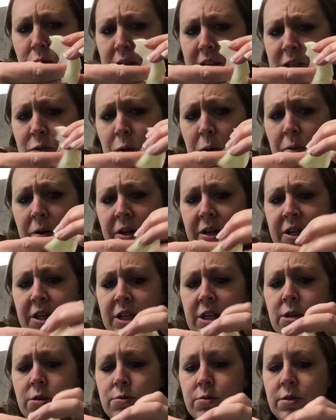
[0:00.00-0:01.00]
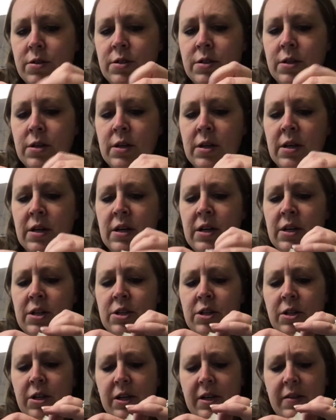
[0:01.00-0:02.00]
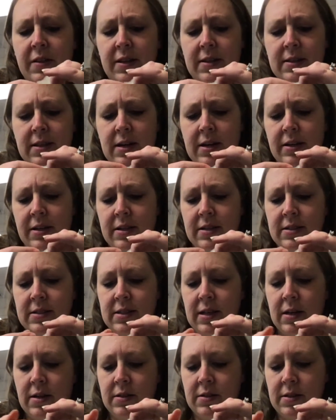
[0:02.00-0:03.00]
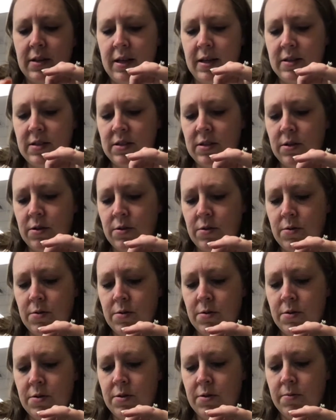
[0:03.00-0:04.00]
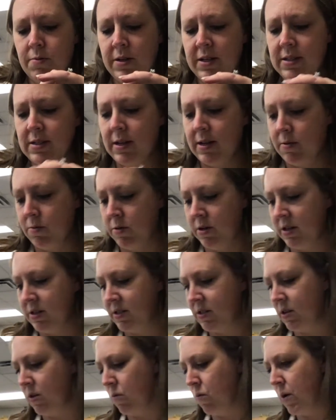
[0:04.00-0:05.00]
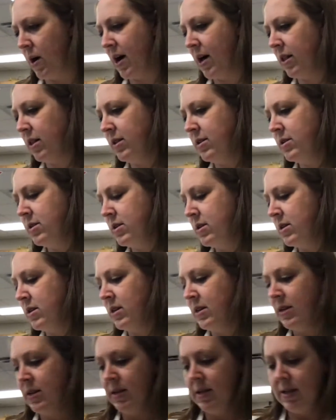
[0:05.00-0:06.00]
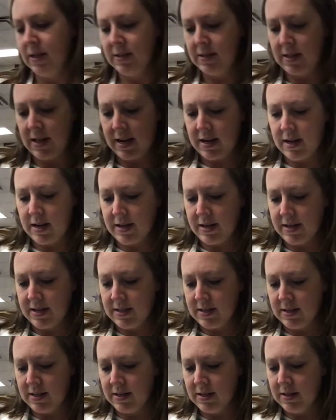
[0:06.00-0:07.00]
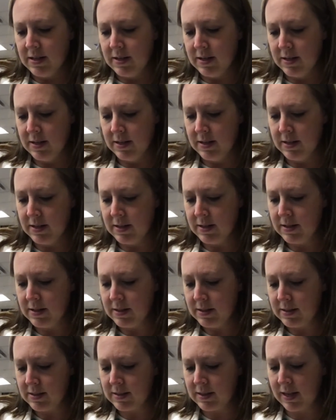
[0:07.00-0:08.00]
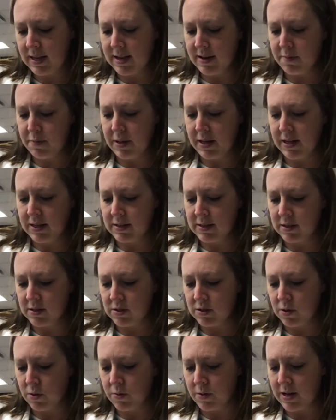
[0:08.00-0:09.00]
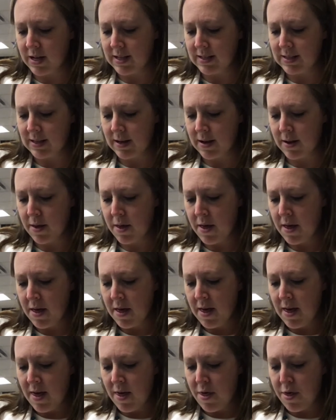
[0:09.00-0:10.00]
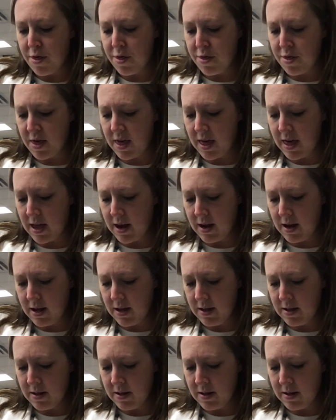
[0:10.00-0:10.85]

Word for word: is what we're going to use to look at these onion cells. And so the reason it works so well is that onion skin piece is so nice and thin